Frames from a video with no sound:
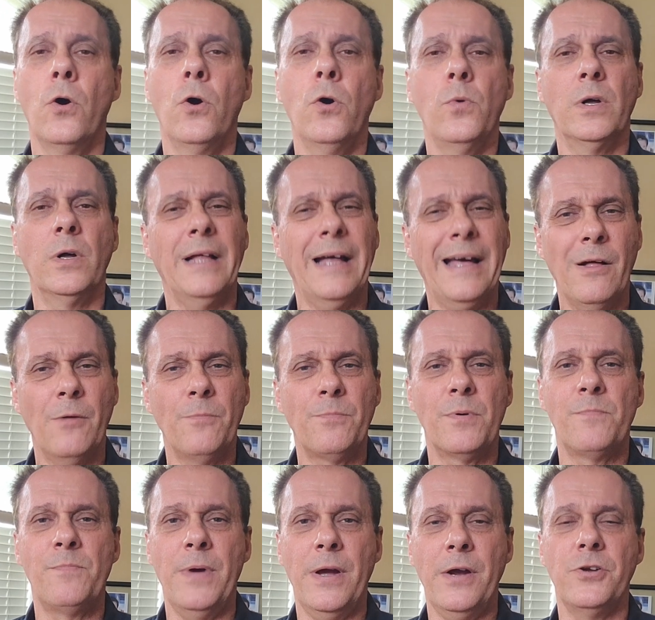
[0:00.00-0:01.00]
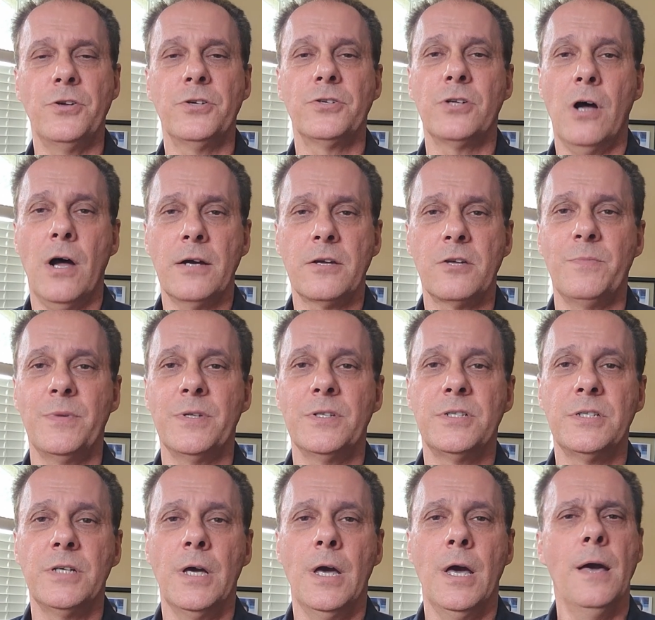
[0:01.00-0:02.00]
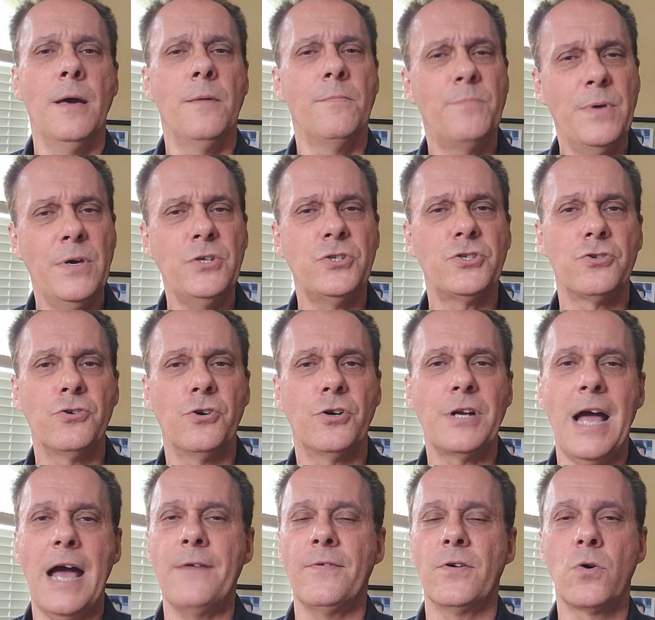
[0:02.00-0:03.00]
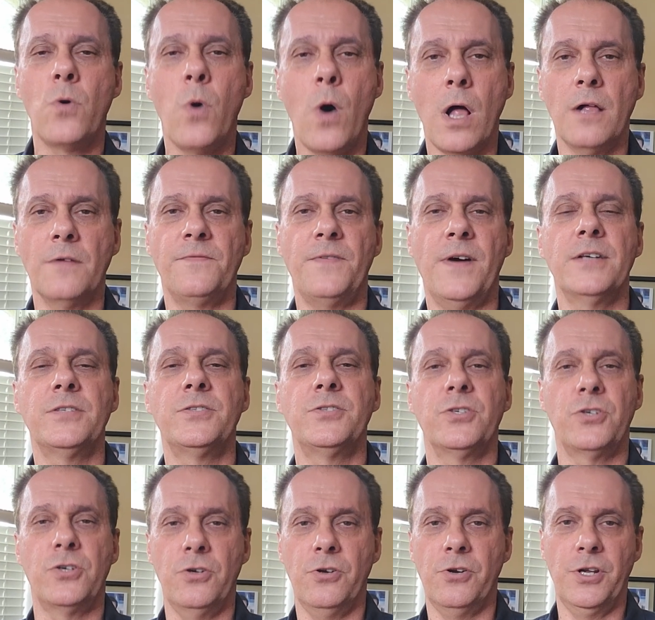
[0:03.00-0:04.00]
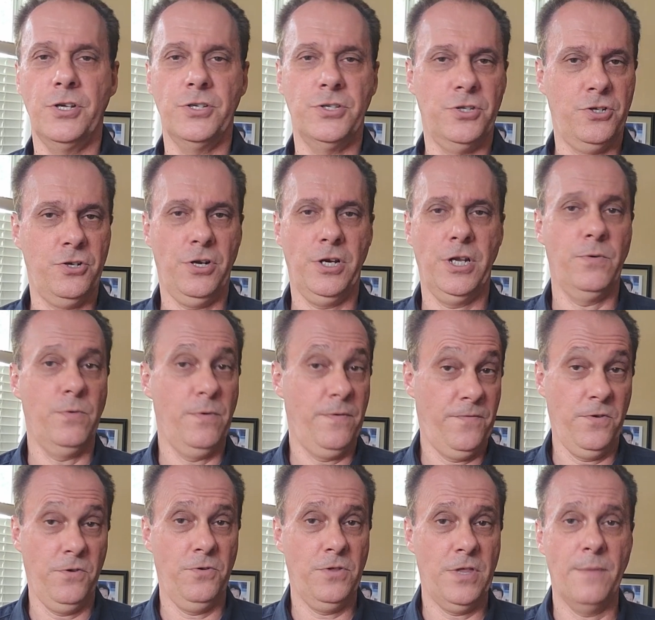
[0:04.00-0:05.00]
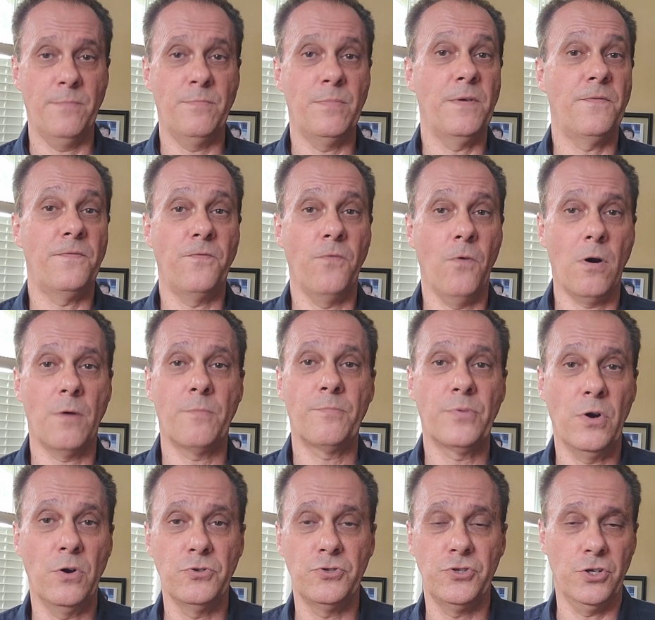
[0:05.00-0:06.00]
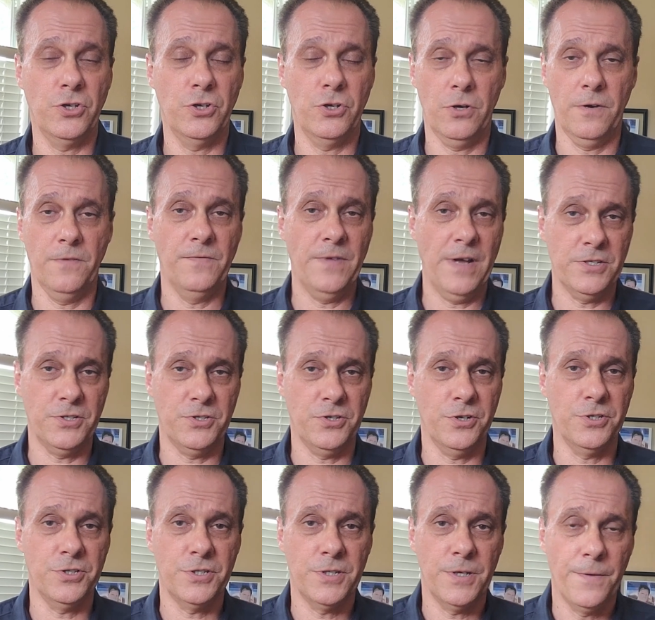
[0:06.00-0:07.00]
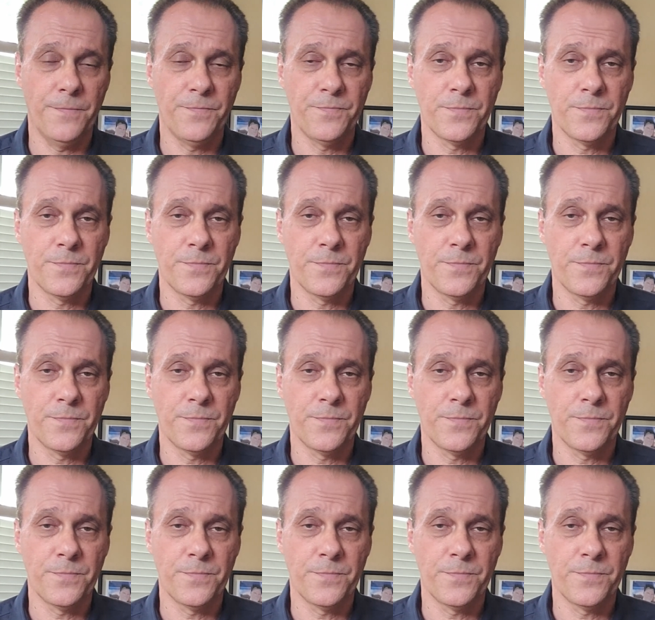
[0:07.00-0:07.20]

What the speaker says: who will help prepare your documents, be sure to have a qualified securities attorney review them before approaching your investors.